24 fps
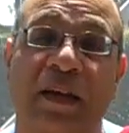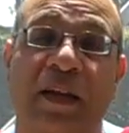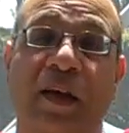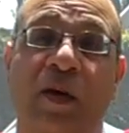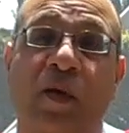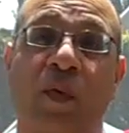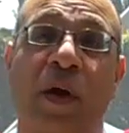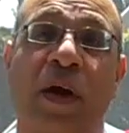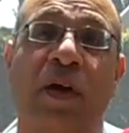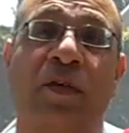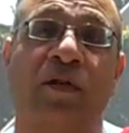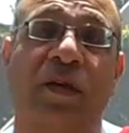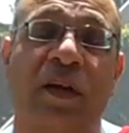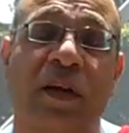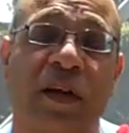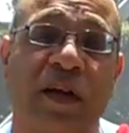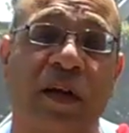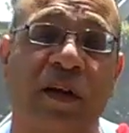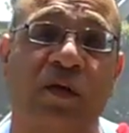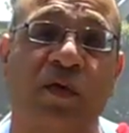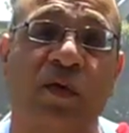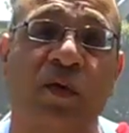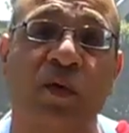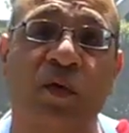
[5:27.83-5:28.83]
The
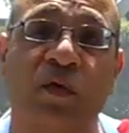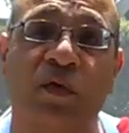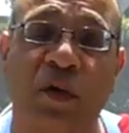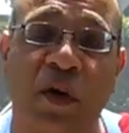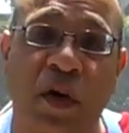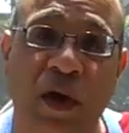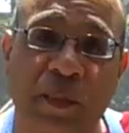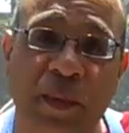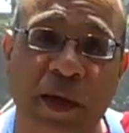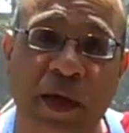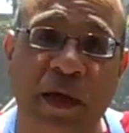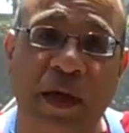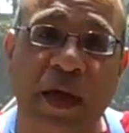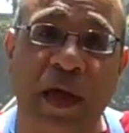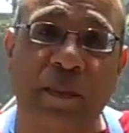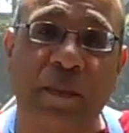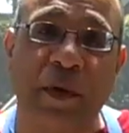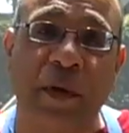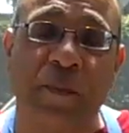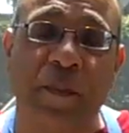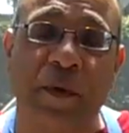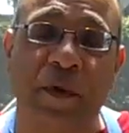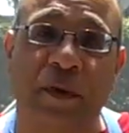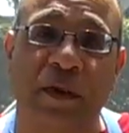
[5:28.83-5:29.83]
question is, whose army
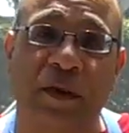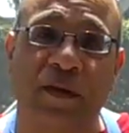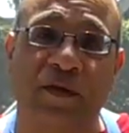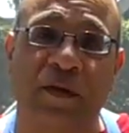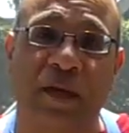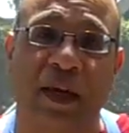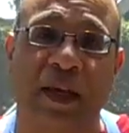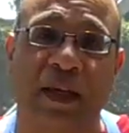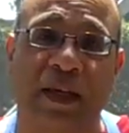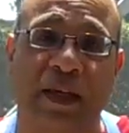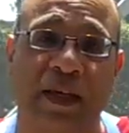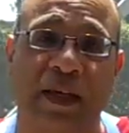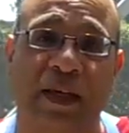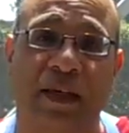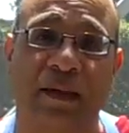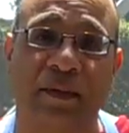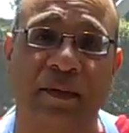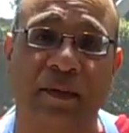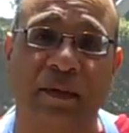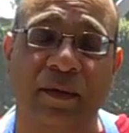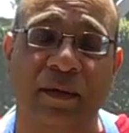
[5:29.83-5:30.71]
came up with this idea?